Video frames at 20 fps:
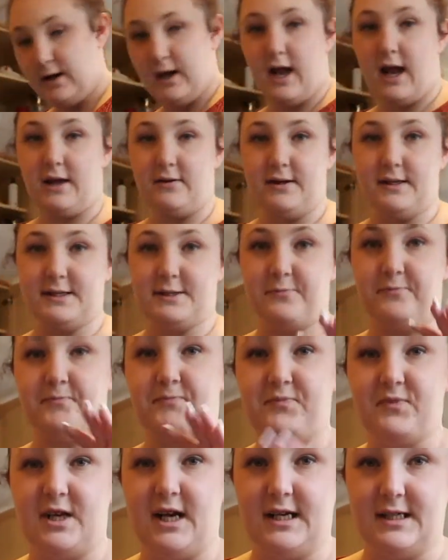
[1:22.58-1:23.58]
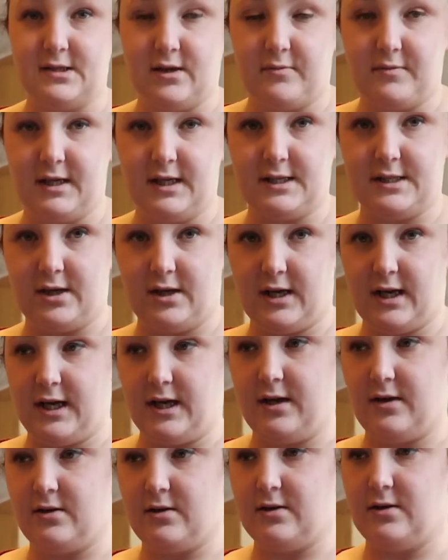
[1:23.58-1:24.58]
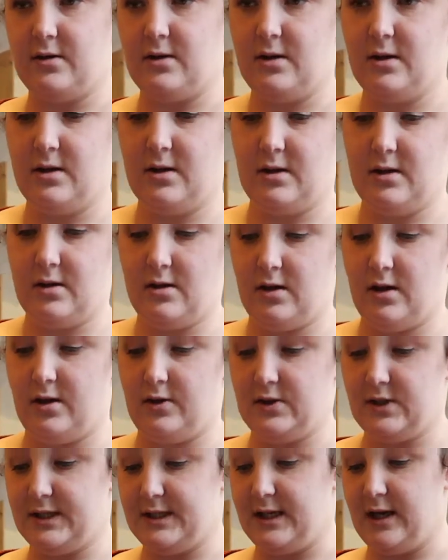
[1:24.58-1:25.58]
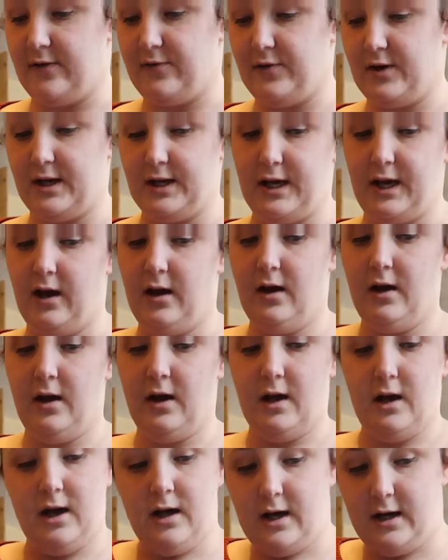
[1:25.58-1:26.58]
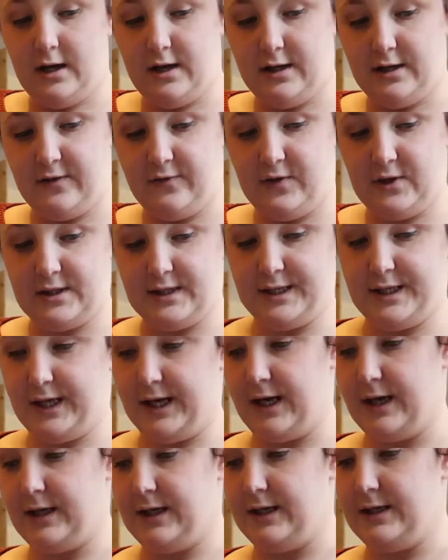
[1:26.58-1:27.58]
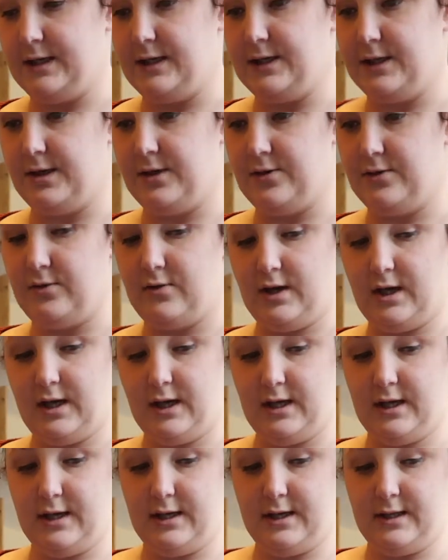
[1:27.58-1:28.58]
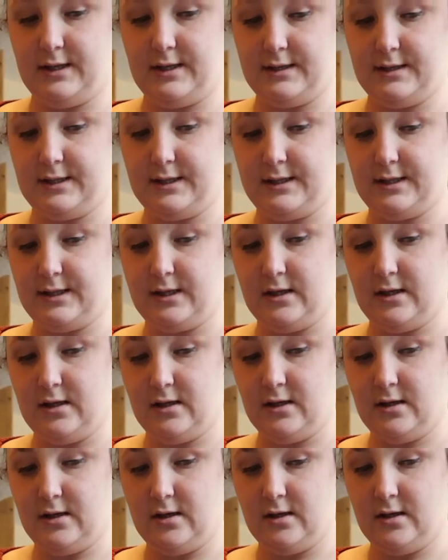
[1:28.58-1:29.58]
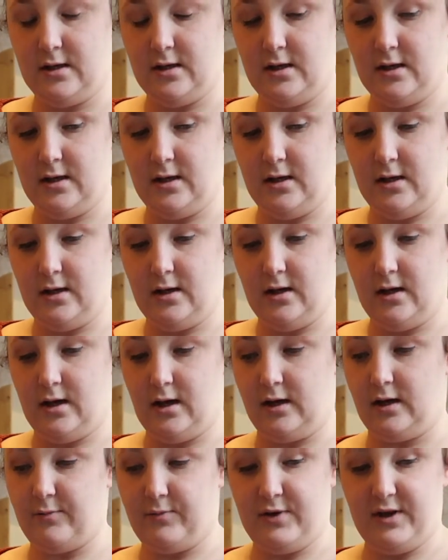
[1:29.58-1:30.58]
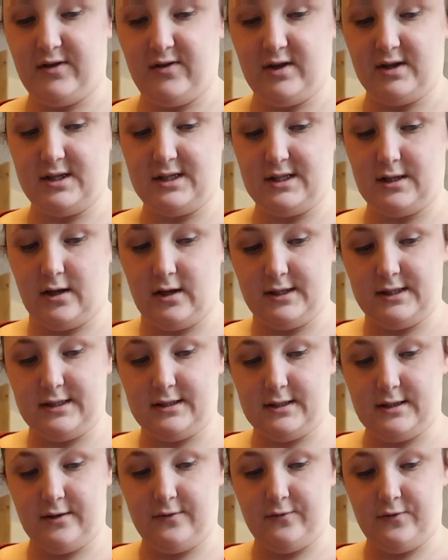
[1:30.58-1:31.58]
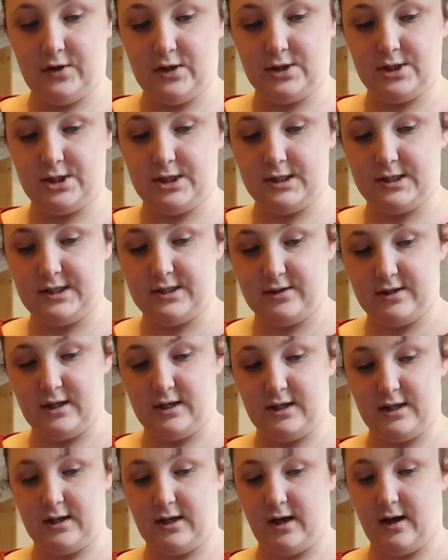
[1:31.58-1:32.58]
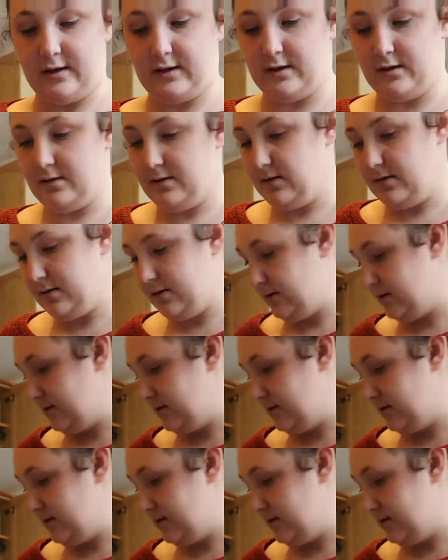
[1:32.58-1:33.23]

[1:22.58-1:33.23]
Anyways, okay, so I'm gonna start getting on all the stuff ready. Uh, the first thing I need to do is I'm gonna put the sauces in first just so that it kind